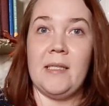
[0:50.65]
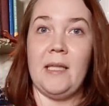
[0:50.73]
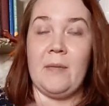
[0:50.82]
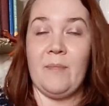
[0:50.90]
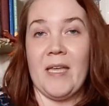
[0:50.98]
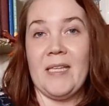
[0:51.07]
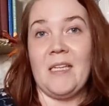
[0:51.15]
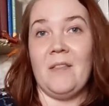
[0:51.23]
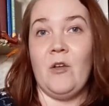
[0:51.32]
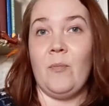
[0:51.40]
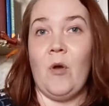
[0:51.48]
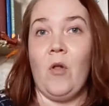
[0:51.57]
like based on
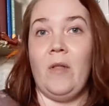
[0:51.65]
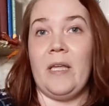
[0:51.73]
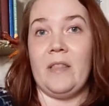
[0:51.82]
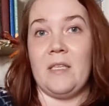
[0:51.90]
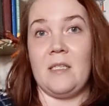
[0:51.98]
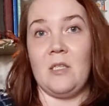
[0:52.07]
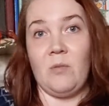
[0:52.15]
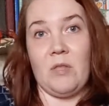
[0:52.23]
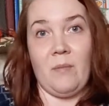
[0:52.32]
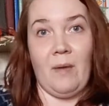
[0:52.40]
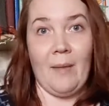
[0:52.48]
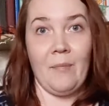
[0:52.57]
their polling, this is what
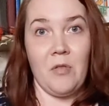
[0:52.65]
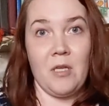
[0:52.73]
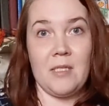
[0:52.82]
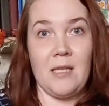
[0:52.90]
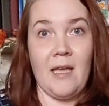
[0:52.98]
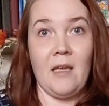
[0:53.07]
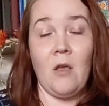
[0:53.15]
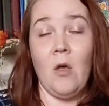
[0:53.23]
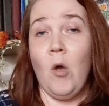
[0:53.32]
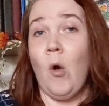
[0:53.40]
the map looks like.